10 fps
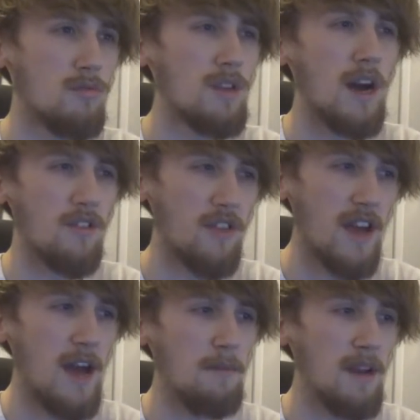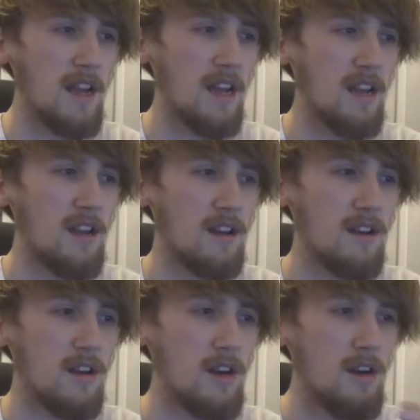Yeah, I'd say Emily.
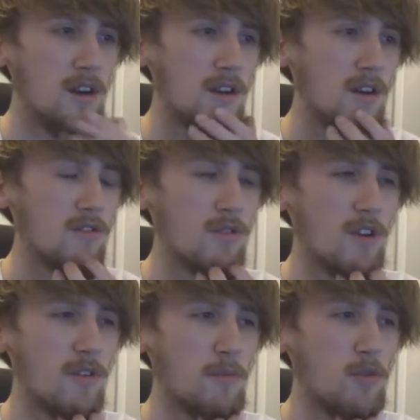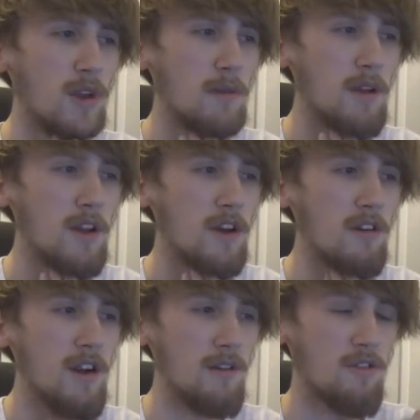I'm trying to think between Emily and
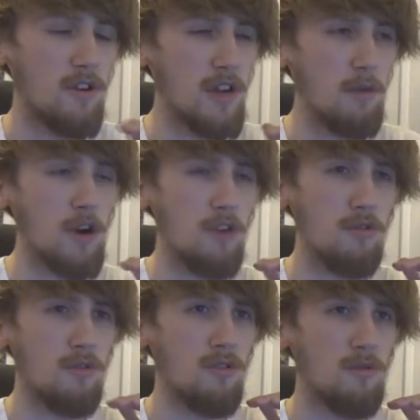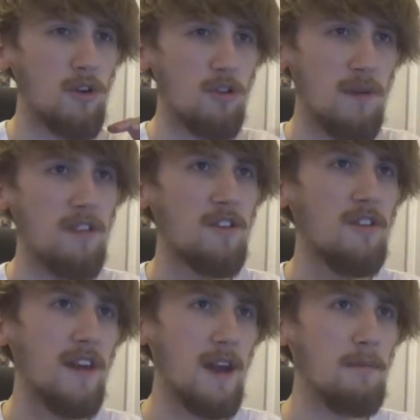Arya. So yeah, we'll go
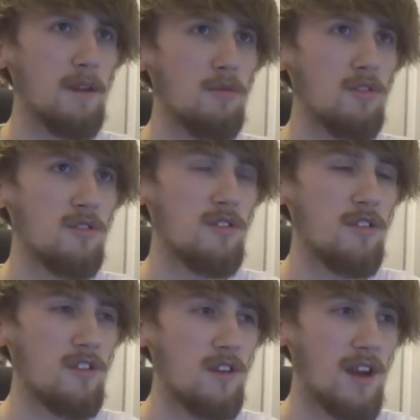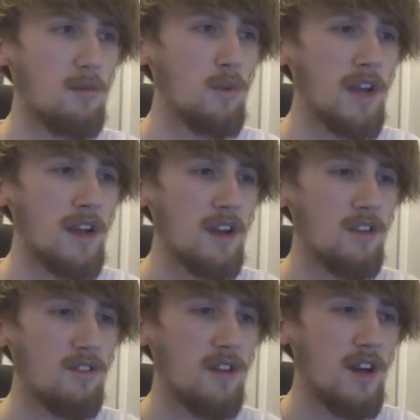Spencer, then Emily was the second
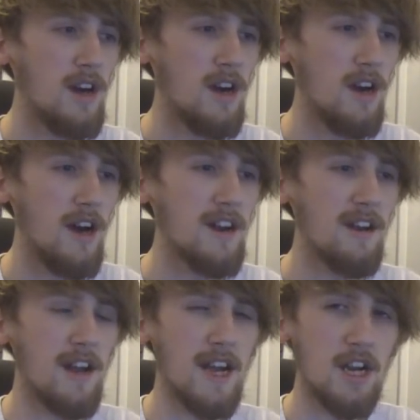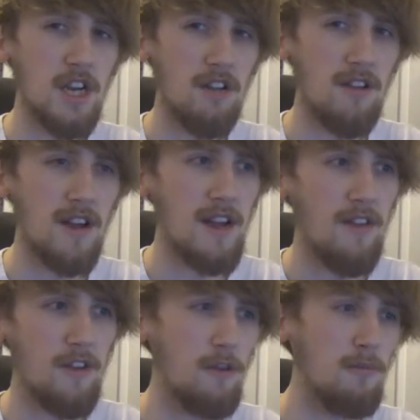weakest. I did like how she had to like
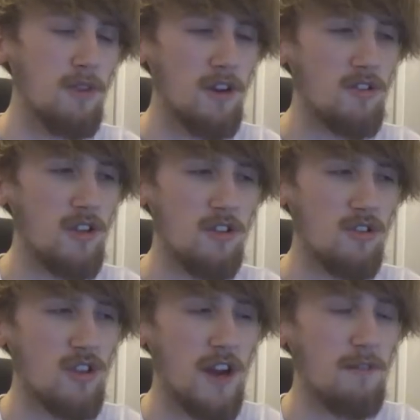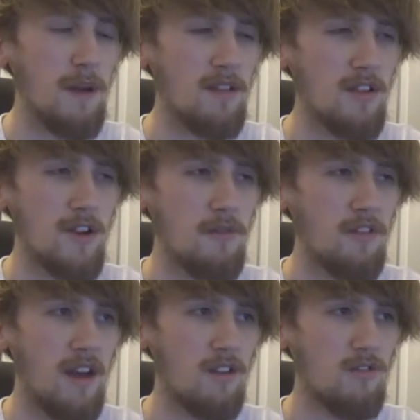get the number, and it's just kind of basically another
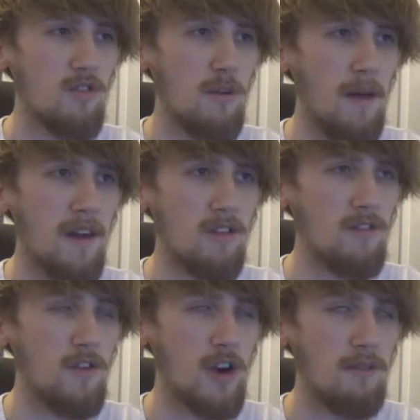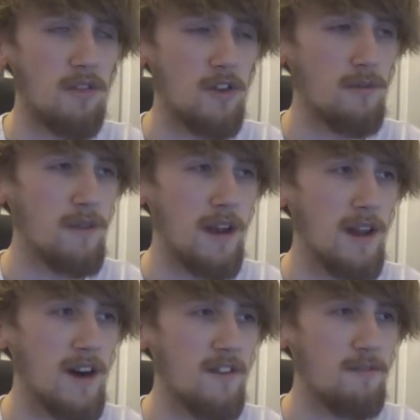task from A to fuck everything up in her
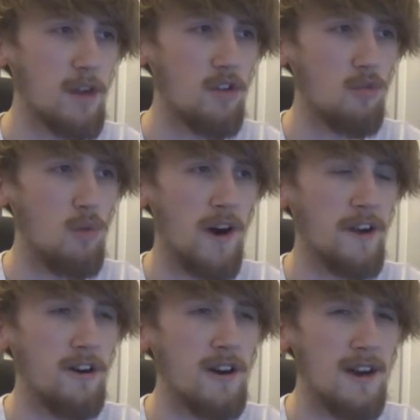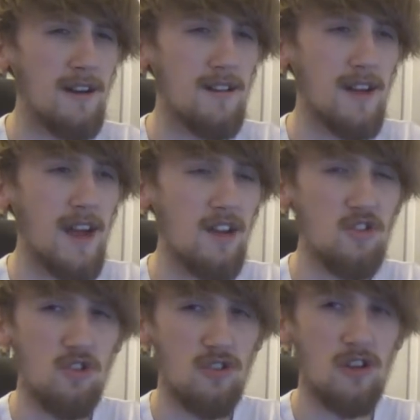life, because why not? It's like
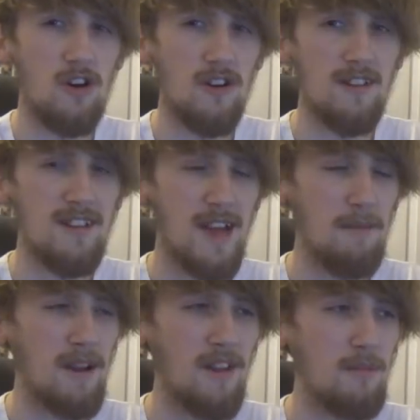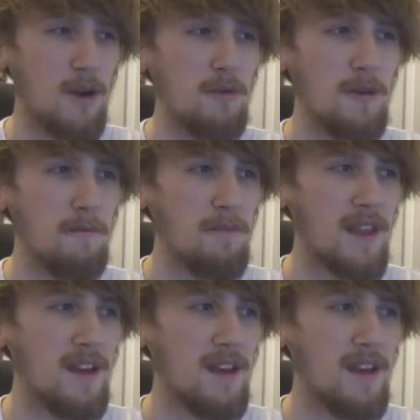A's just targeting Emily at the moment.